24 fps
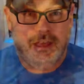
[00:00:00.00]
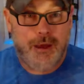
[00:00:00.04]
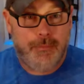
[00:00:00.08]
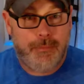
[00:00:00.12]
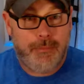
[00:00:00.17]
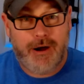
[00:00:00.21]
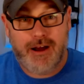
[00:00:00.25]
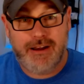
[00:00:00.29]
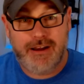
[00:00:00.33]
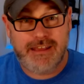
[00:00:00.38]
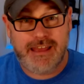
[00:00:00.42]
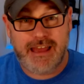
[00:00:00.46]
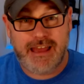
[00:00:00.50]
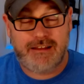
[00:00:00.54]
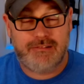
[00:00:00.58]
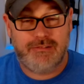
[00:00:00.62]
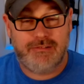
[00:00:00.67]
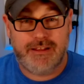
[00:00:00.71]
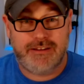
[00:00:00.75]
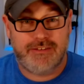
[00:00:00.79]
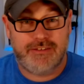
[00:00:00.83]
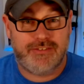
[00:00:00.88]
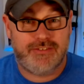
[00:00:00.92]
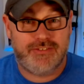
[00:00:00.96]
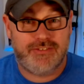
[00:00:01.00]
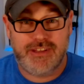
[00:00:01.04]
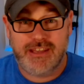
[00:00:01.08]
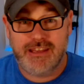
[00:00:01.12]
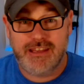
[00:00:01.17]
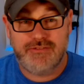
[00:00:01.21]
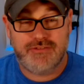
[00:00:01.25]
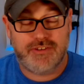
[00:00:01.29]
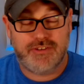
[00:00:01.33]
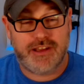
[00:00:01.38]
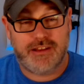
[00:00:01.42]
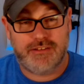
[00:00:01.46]
Pontiac led a
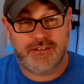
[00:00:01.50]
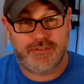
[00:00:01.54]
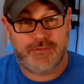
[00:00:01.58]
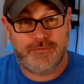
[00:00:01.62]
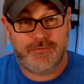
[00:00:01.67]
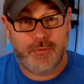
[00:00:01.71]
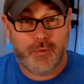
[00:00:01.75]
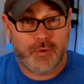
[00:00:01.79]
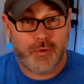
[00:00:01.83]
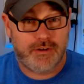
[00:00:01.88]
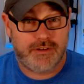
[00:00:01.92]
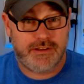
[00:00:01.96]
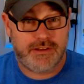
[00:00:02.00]
siege against Fort